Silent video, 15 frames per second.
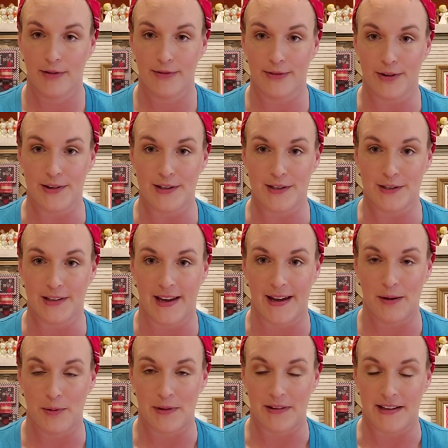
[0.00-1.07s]
4th of July
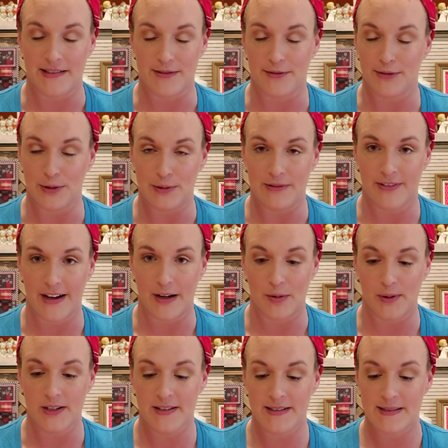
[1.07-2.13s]
with lots of food and
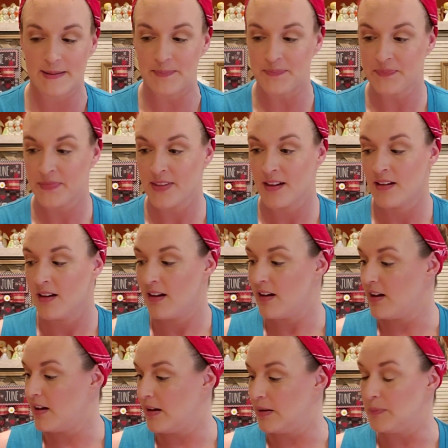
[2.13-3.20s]
fireworks.
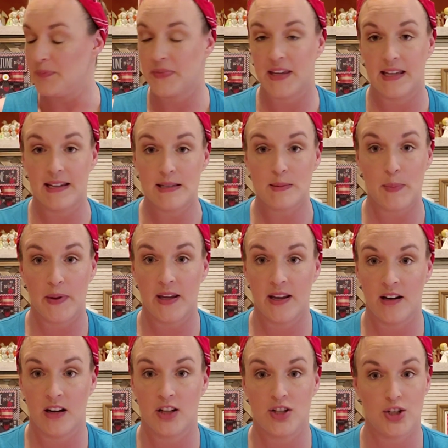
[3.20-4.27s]
It has
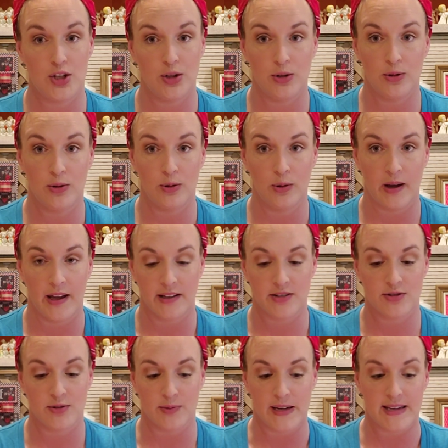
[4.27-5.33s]
been 2
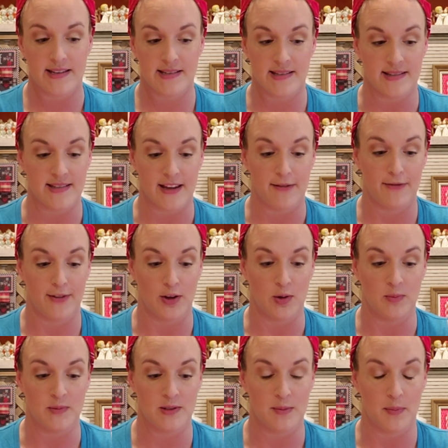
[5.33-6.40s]
extra weeks since I
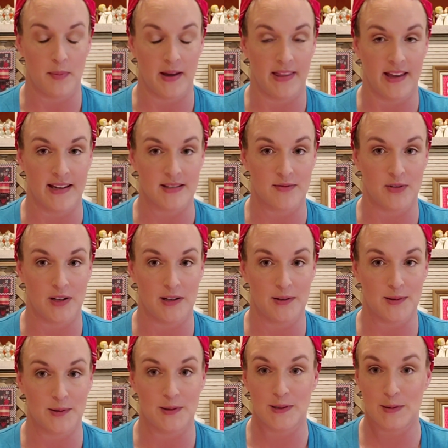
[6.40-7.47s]
filmed my last video,
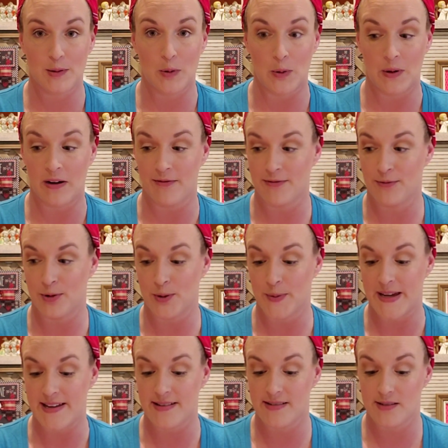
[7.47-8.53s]
so it's going on 4
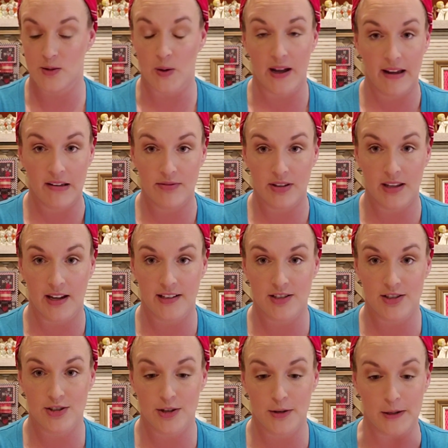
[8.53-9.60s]
weeks. So I have a lot to
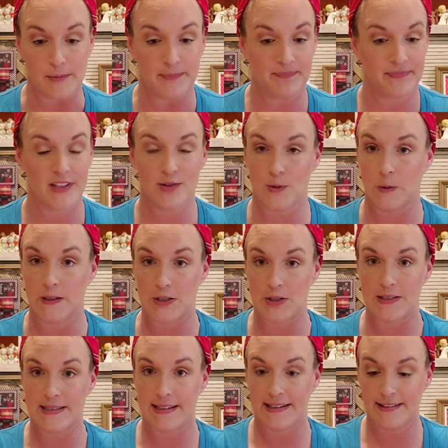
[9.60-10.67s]
show you, so let's
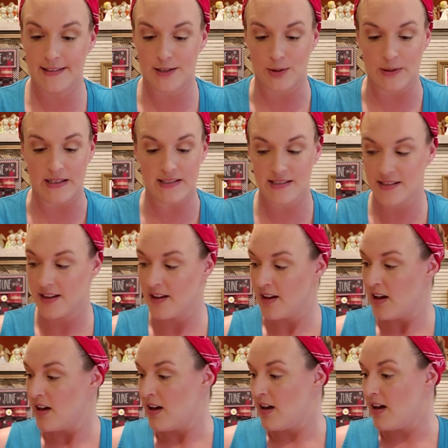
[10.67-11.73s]
just get into it.
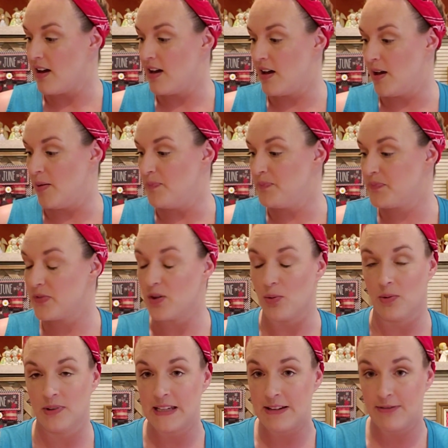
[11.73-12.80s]
The
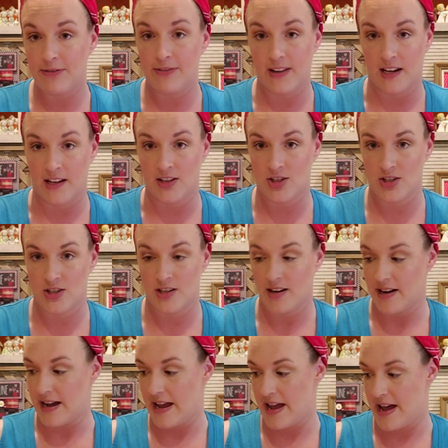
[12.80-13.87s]
only finish
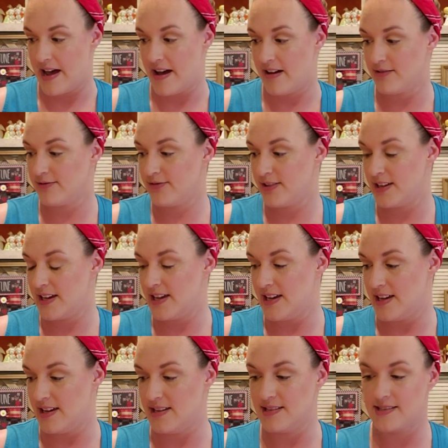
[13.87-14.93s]
I have
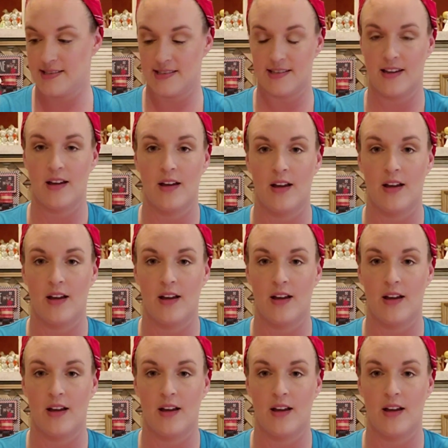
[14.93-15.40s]
is